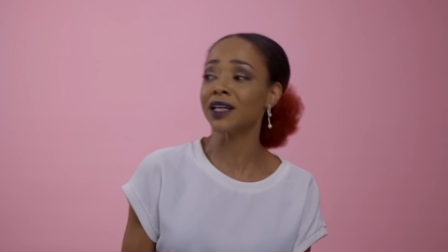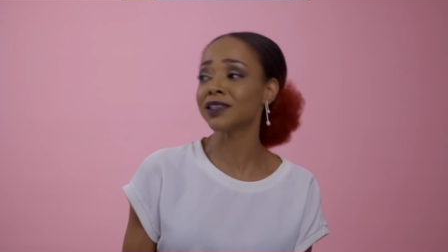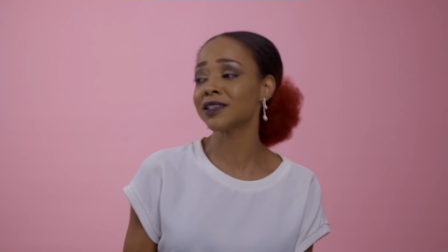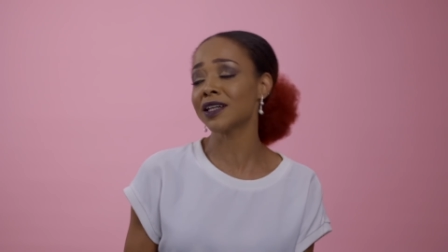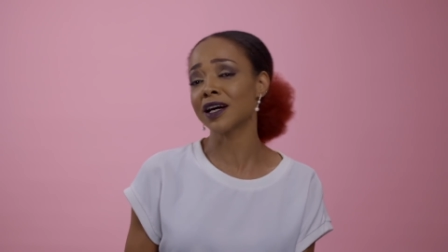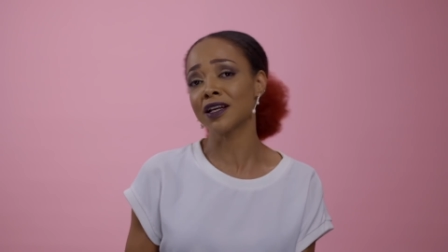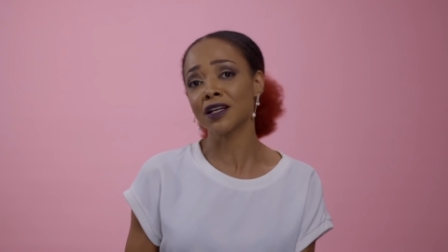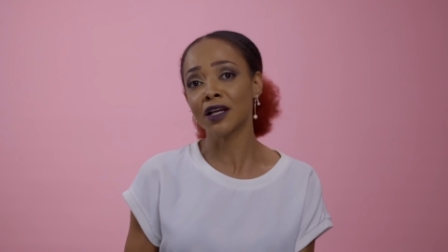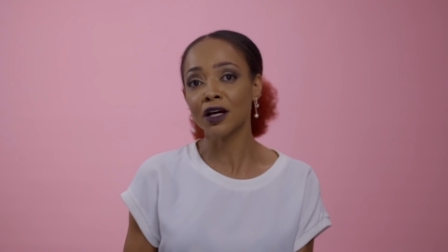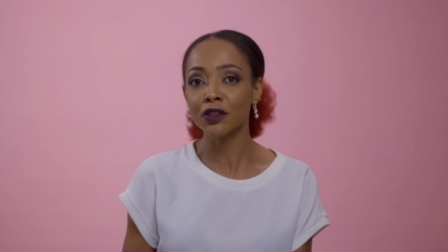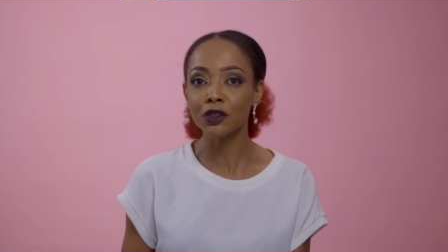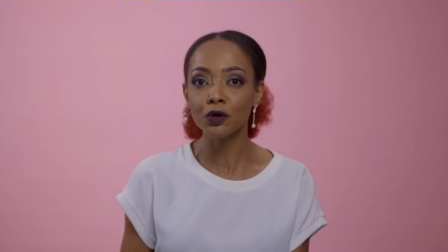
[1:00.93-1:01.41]
at
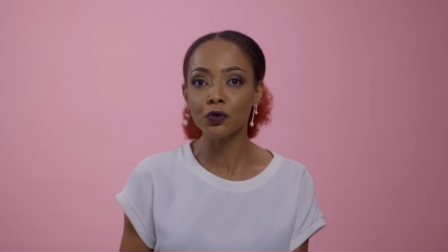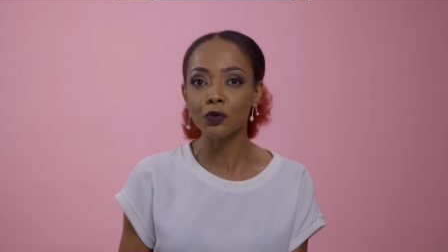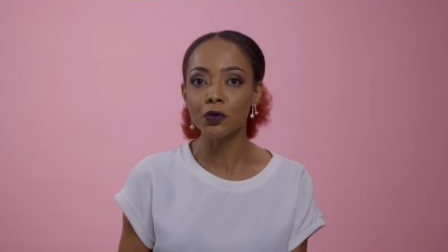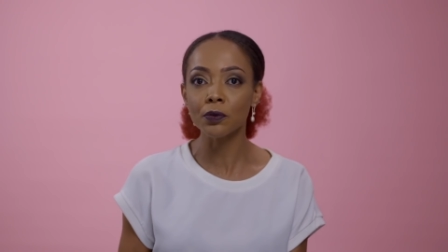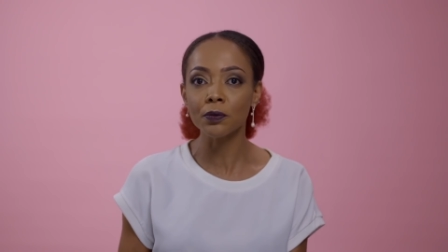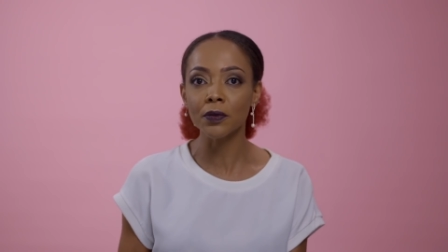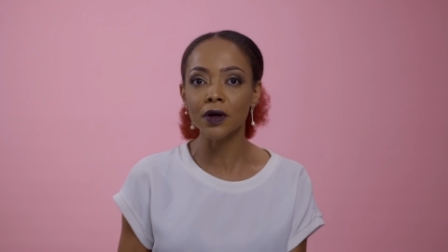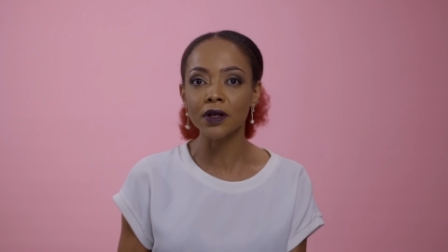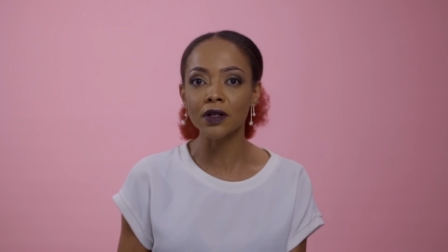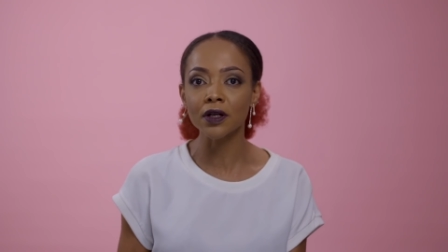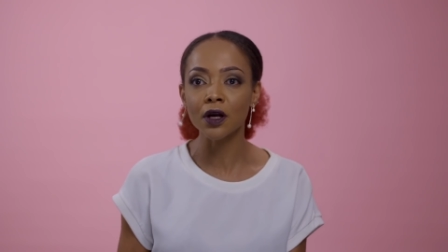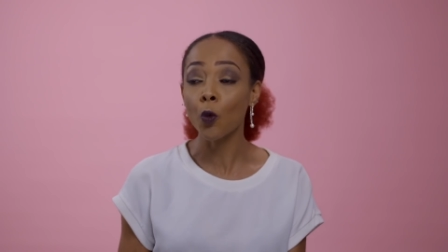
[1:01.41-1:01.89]
another
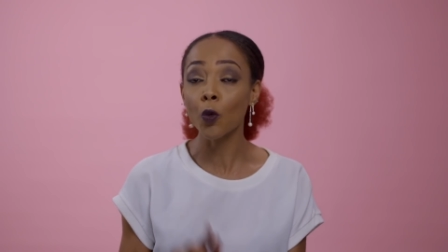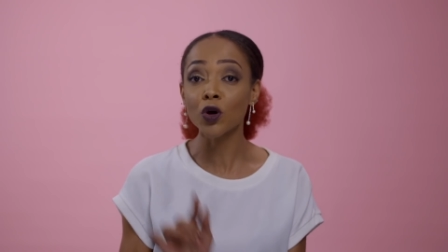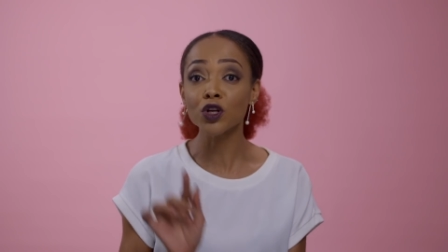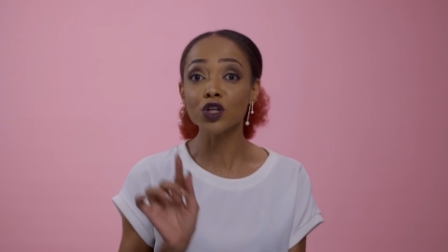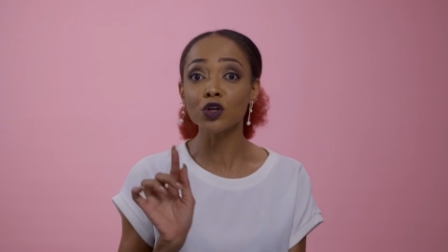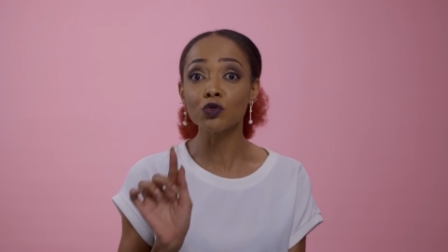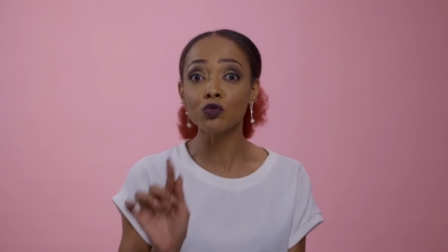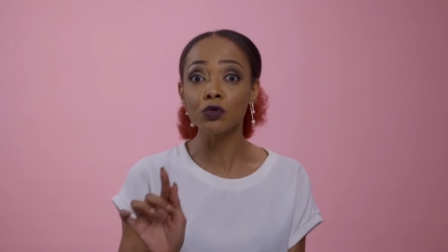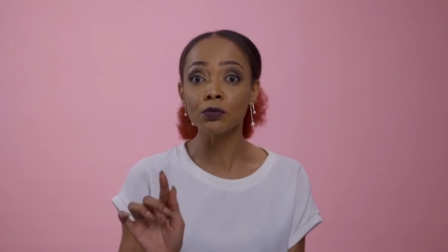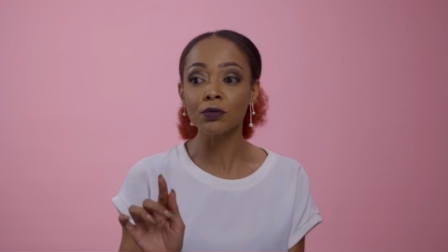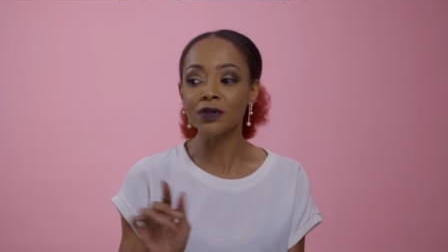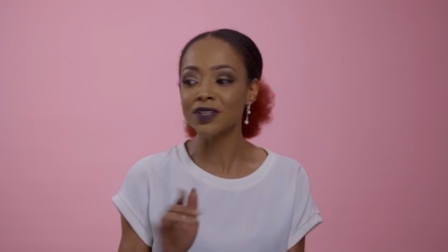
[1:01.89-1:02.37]
woman when
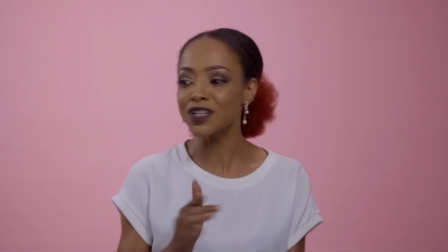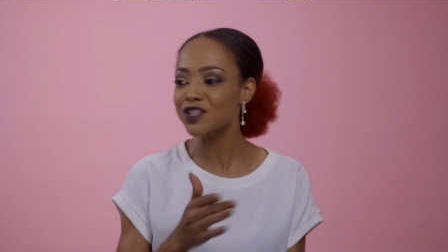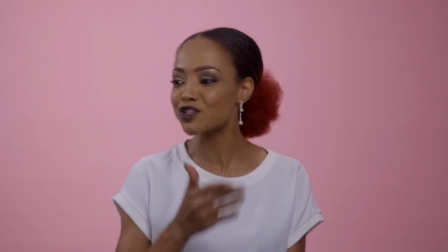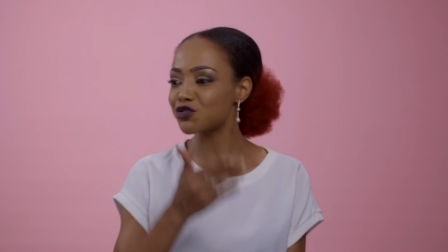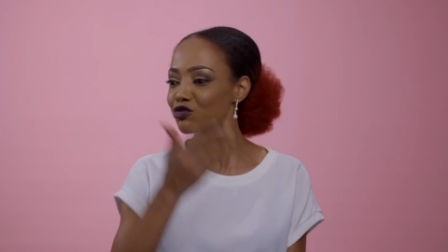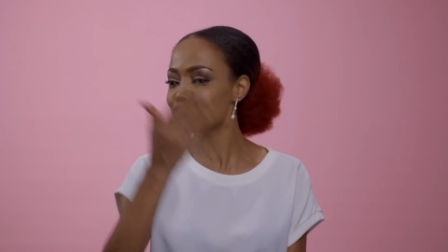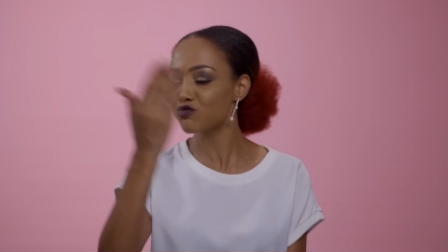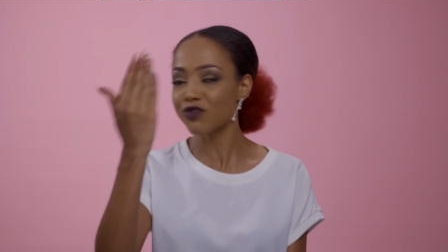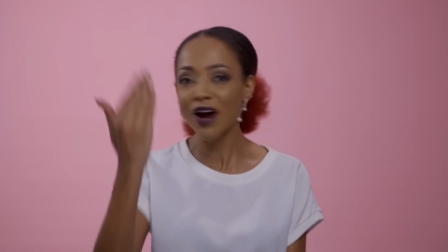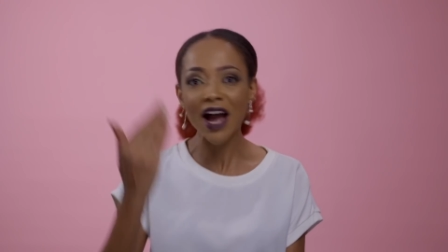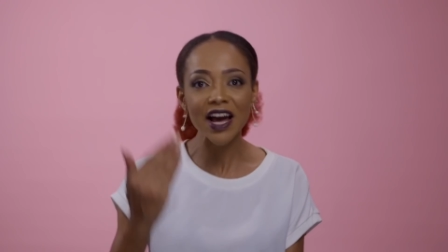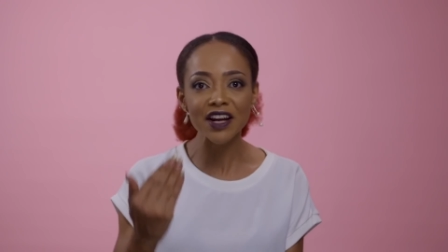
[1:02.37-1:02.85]
your woman
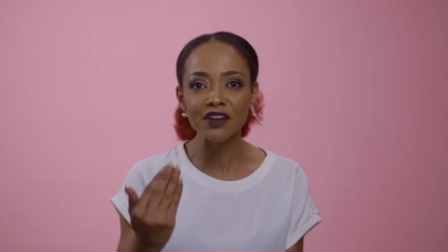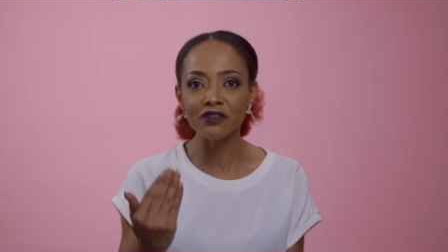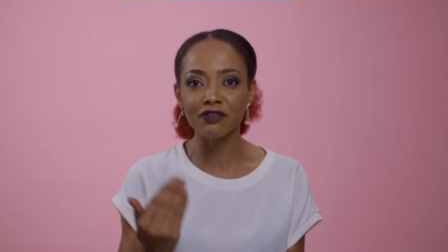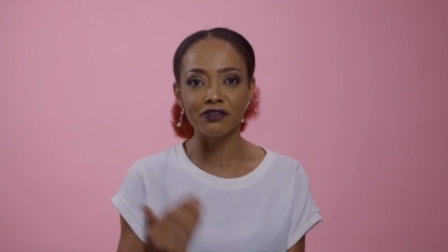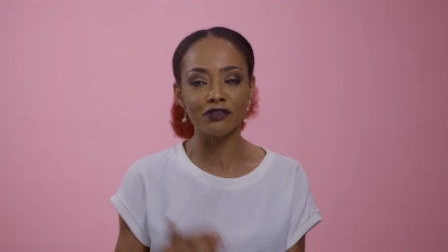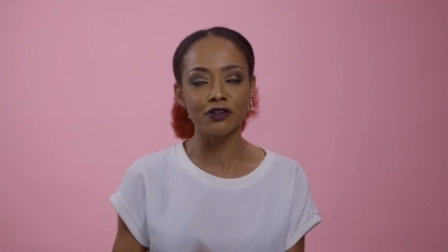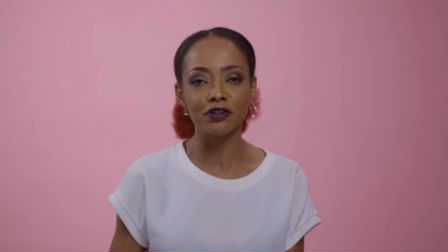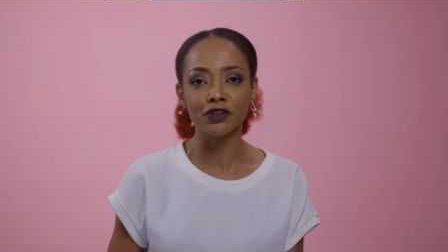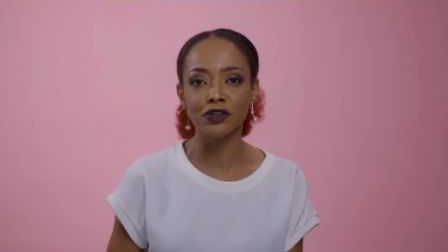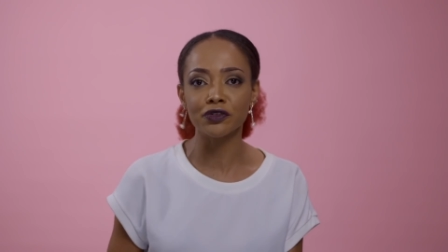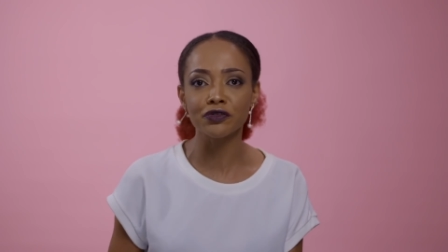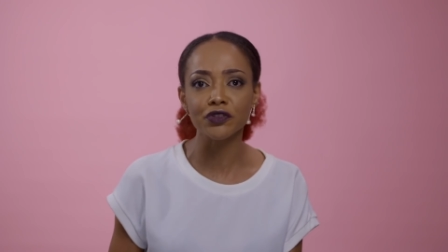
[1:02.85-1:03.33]
is right in
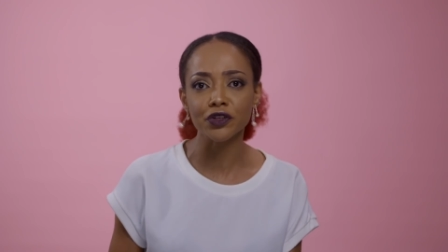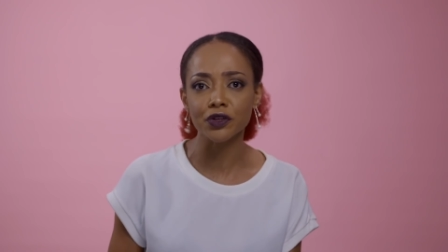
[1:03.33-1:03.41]
front of